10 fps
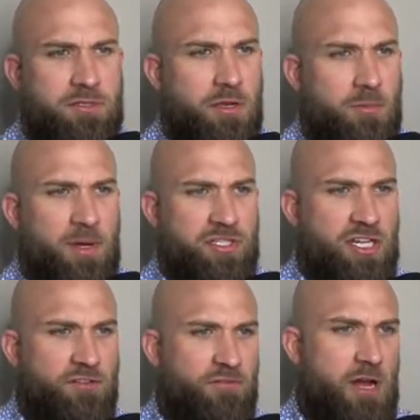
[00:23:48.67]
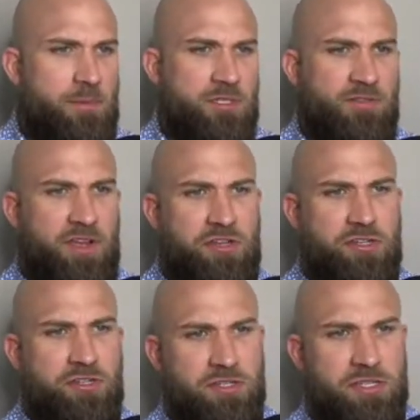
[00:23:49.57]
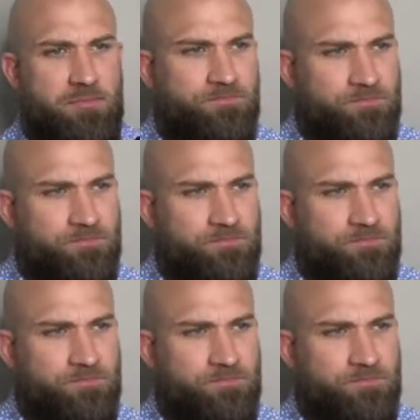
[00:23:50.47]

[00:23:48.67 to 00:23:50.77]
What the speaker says: a bunch of different observations